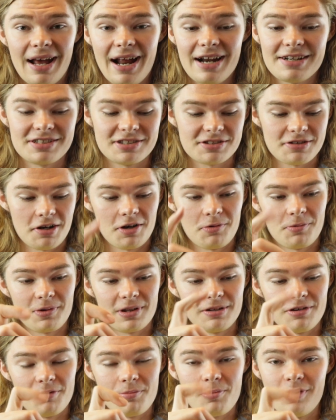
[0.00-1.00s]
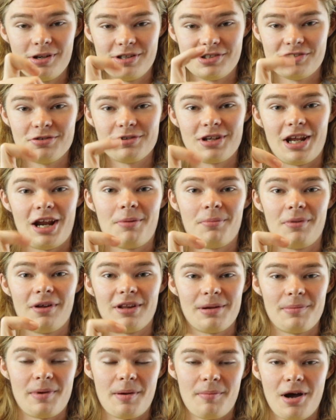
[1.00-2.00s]
I actually started with a little point and shoot camera
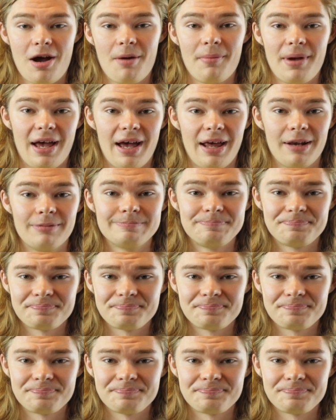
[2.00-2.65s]
that my mom had,